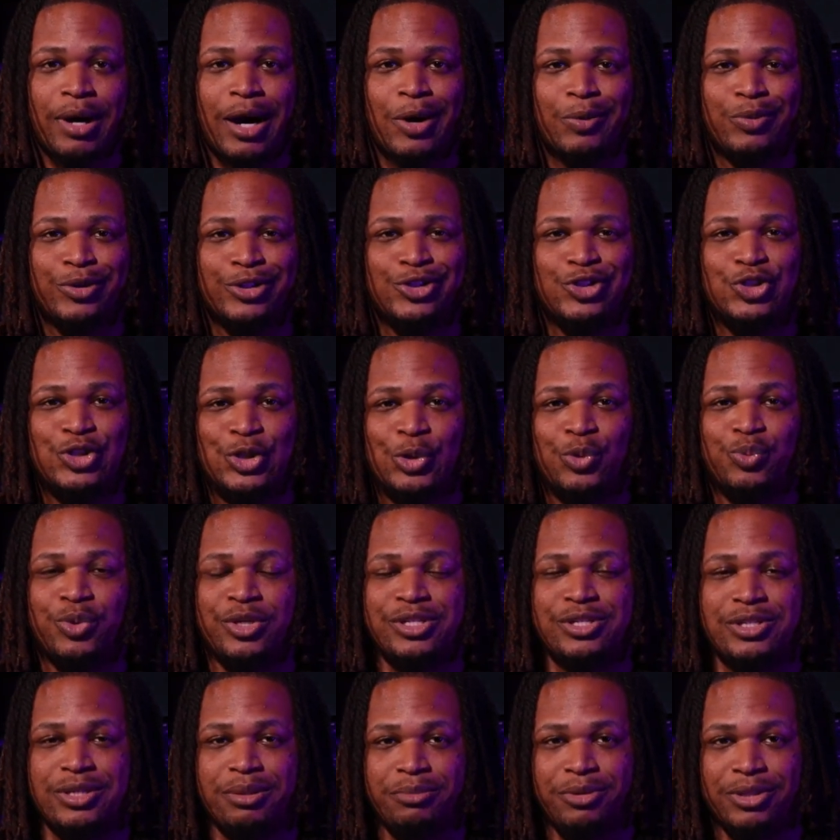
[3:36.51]
I would joke
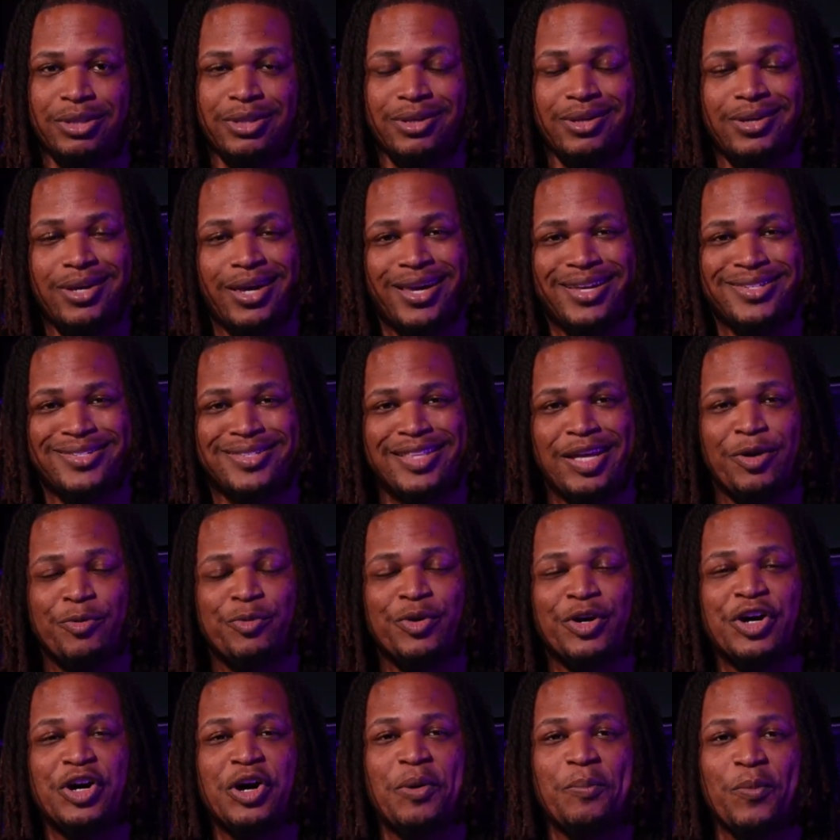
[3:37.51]
with some of the guests that
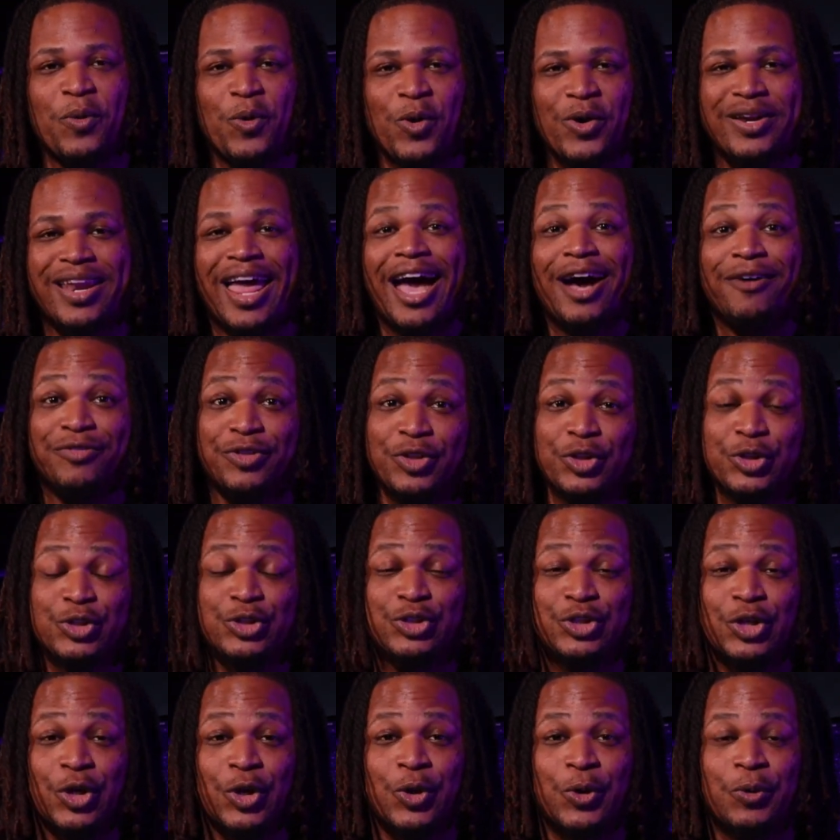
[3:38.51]
would come on after the
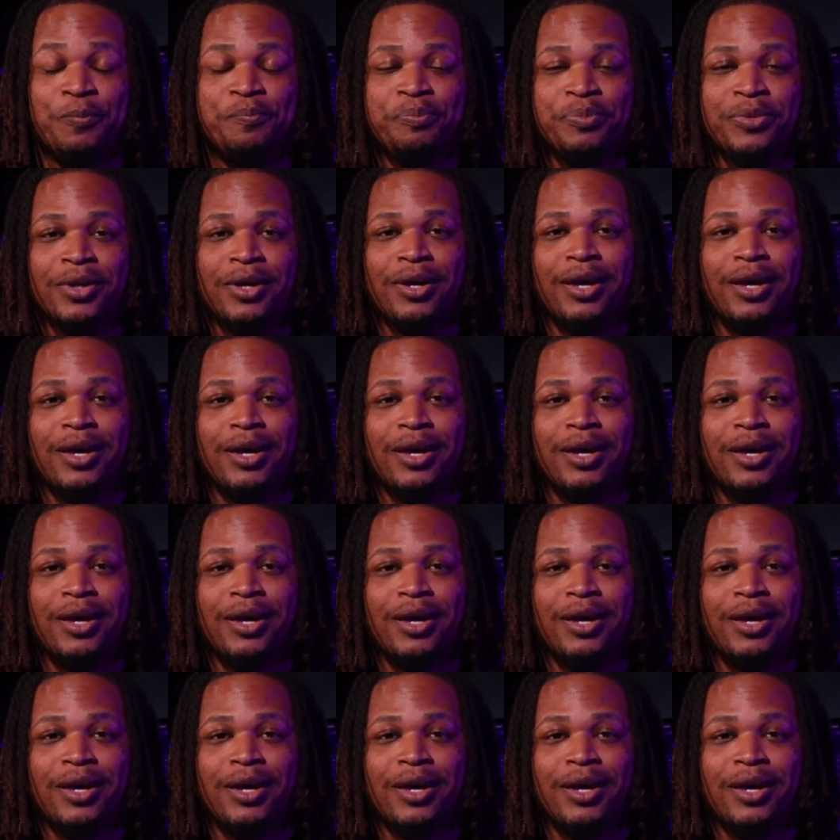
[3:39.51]
show,